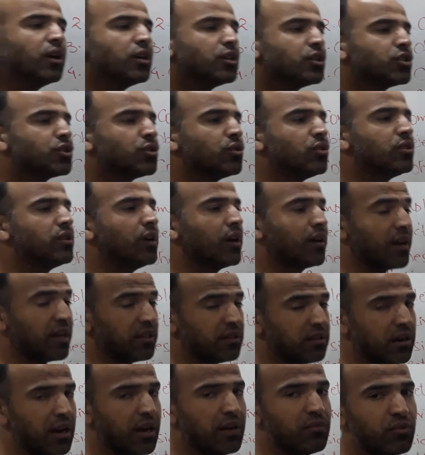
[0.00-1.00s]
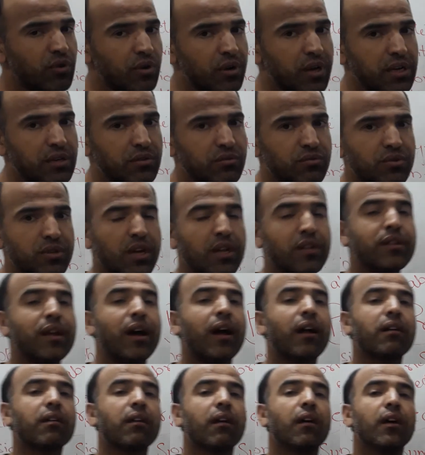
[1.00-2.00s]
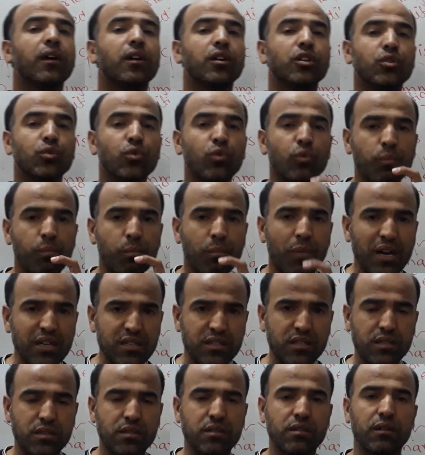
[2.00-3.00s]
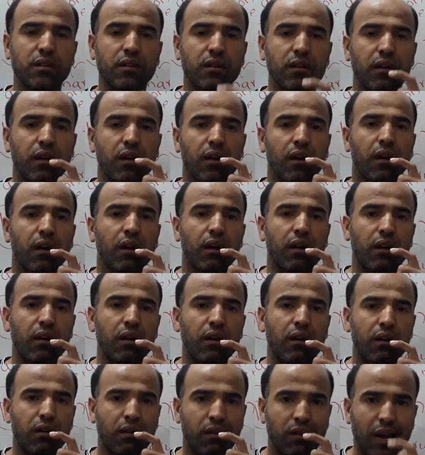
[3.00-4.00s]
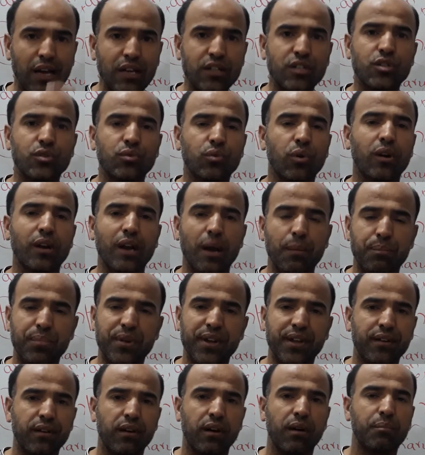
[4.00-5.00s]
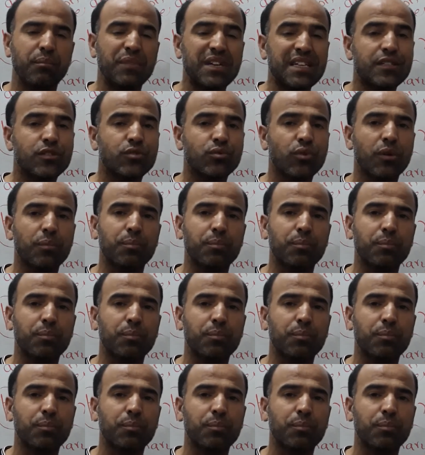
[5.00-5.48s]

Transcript: should, rather I would like to say that you must write your replica, means your